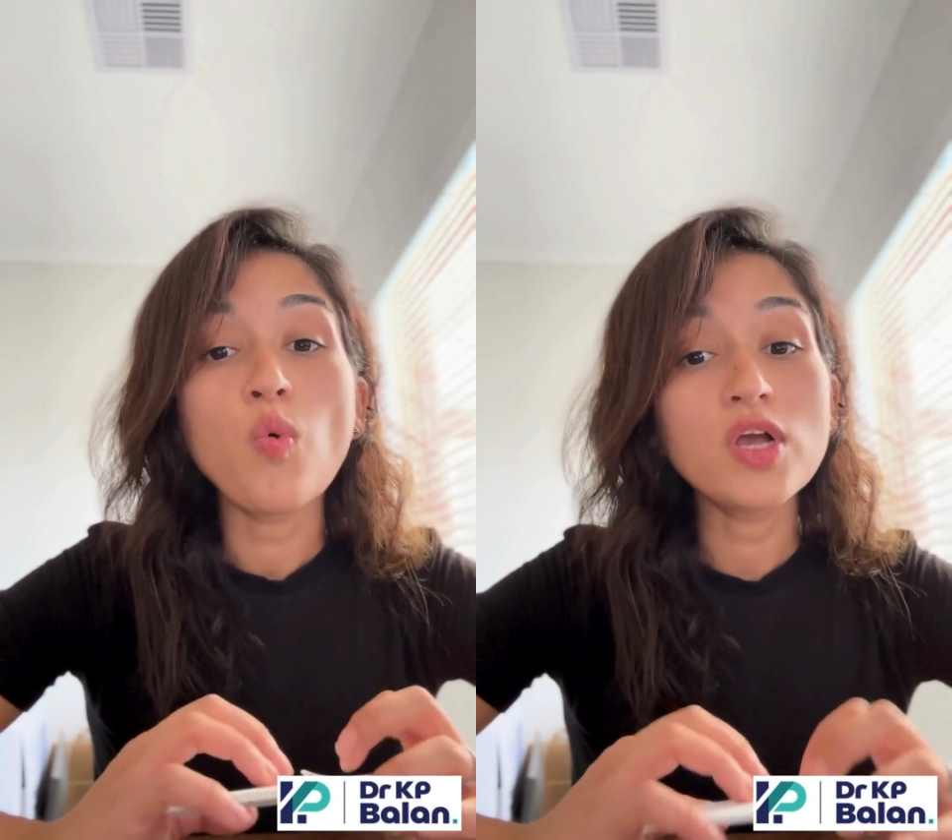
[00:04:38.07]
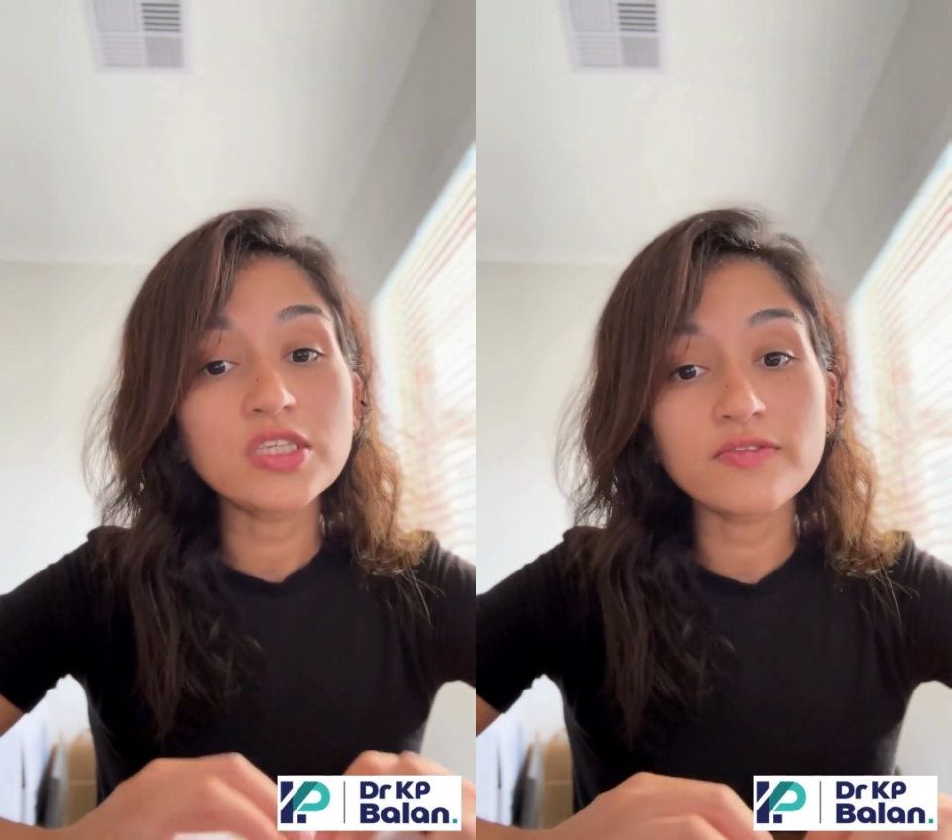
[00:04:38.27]

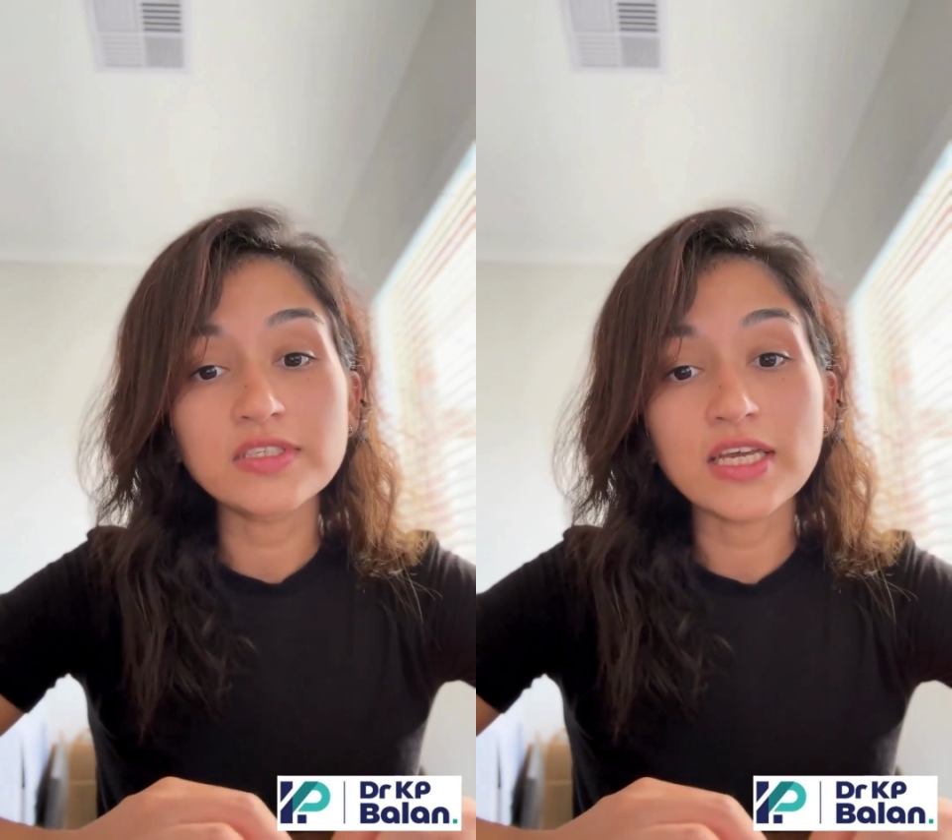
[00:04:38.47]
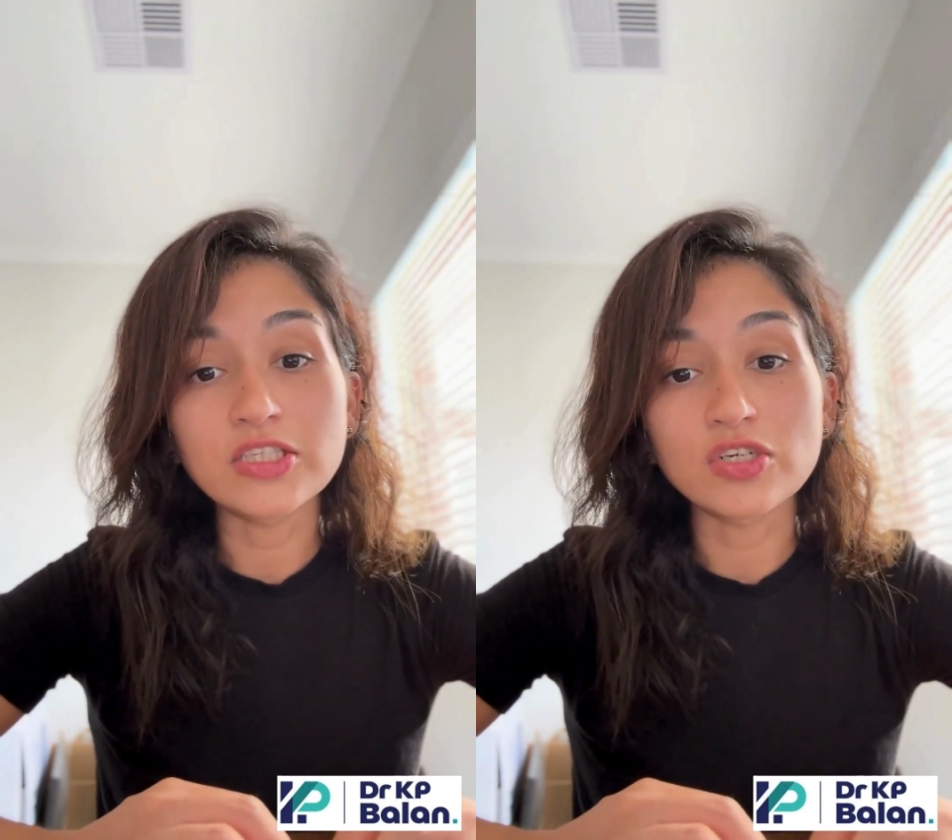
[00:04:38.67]
Once you have
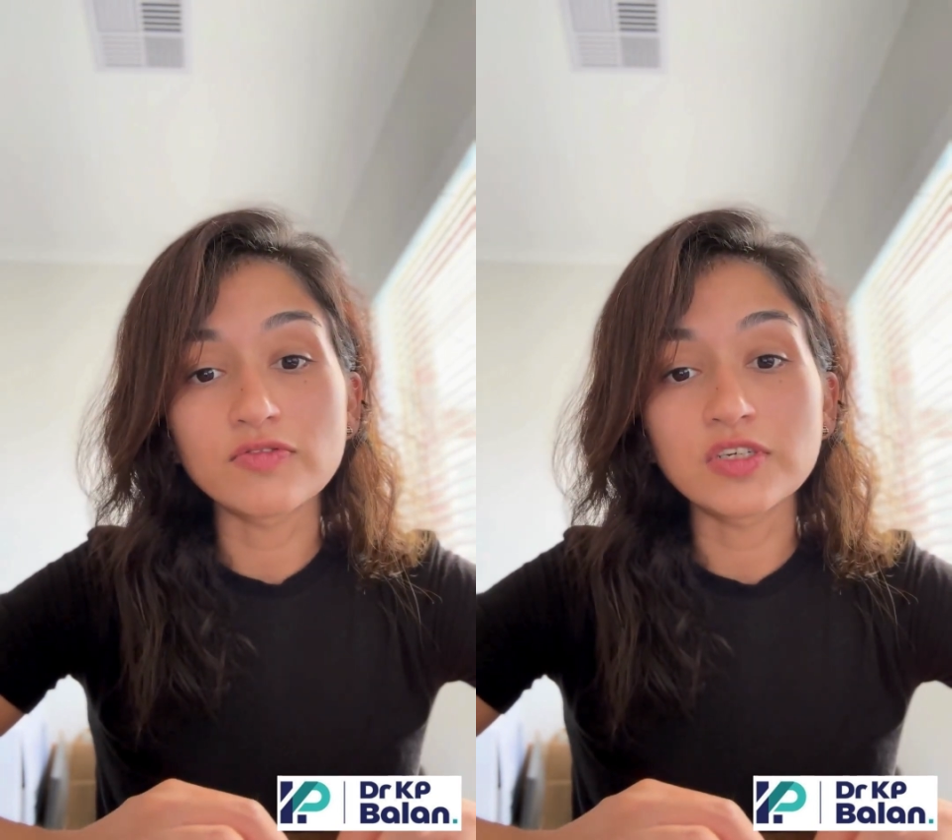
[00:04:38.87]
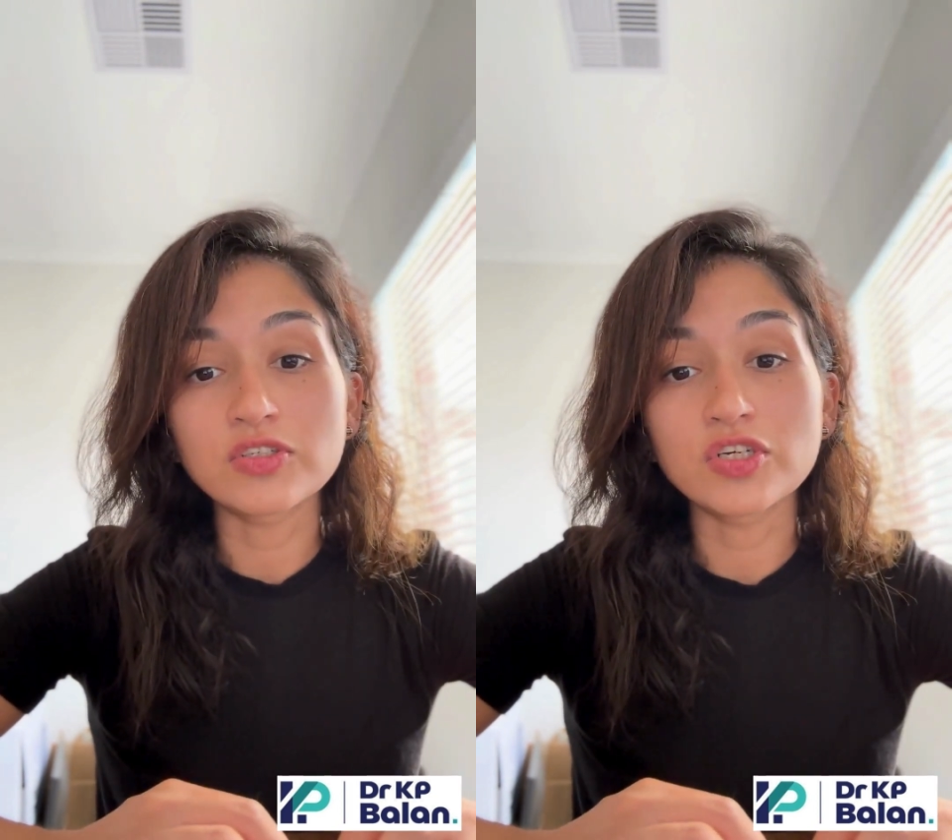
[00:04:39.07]
attained
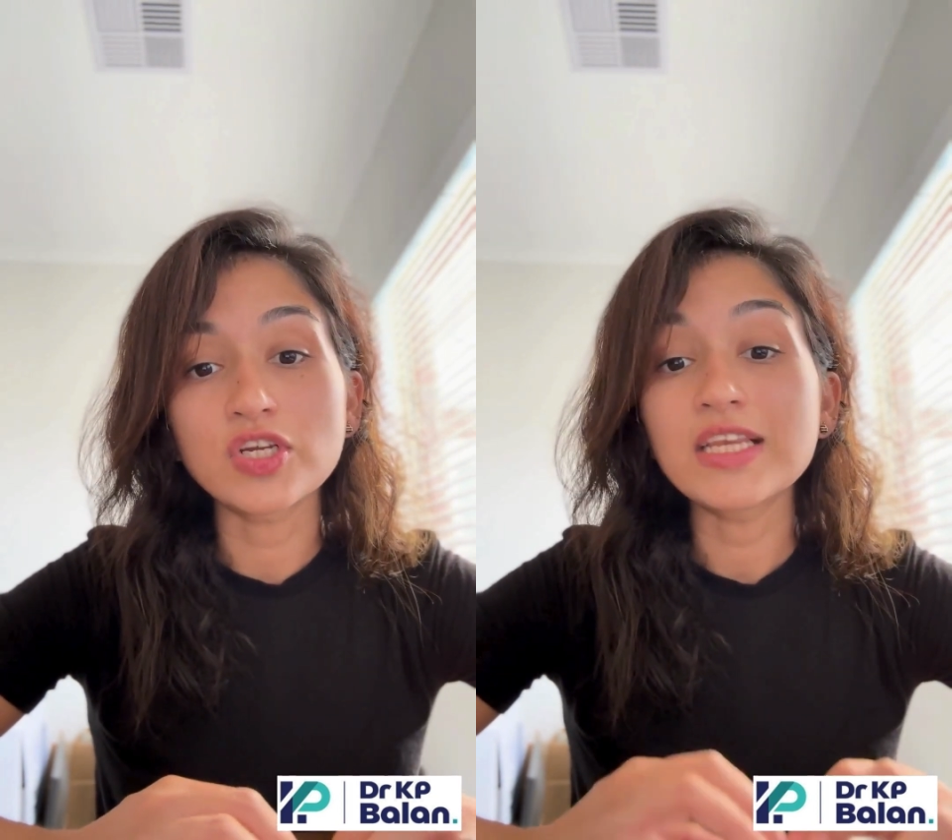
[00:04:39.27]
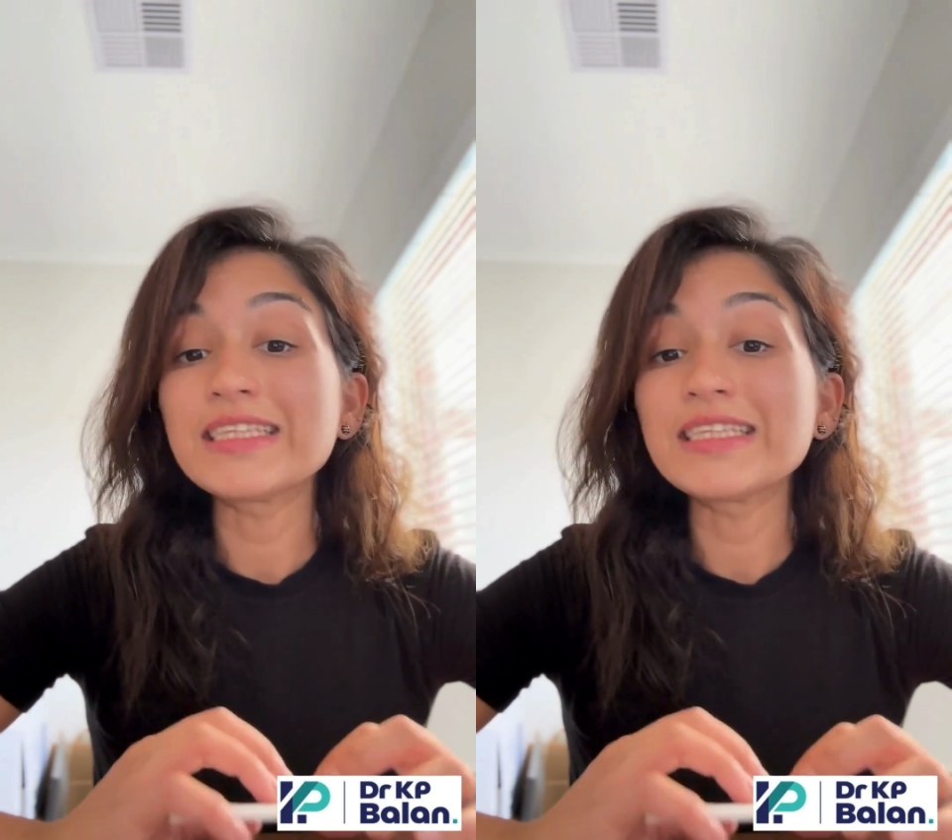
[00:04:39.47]
general registration,